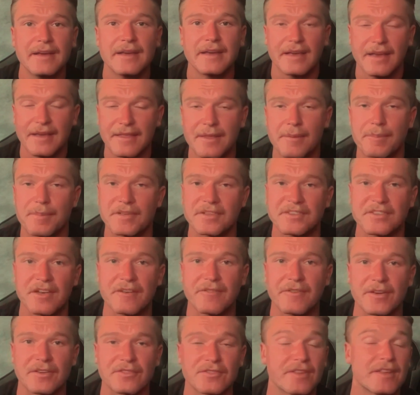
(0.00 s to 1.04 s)
in the
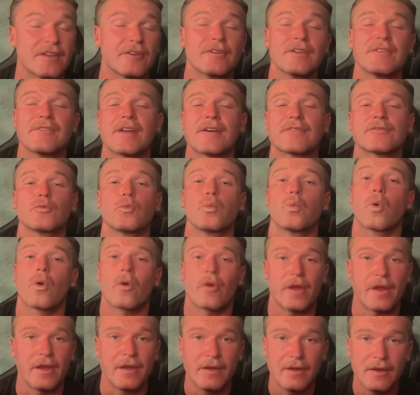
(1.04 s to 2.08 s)
Pacific, so they don't even have to
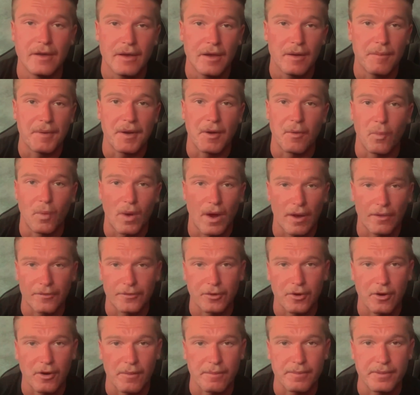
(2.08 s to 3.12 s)
worry about wild
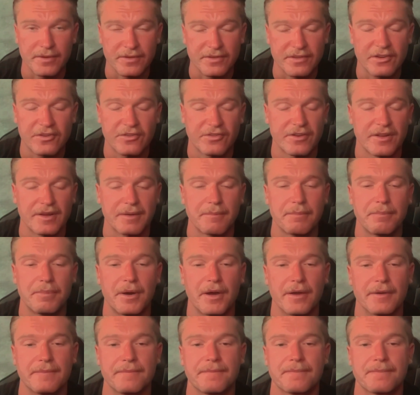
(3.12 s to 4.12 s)
card positioning. But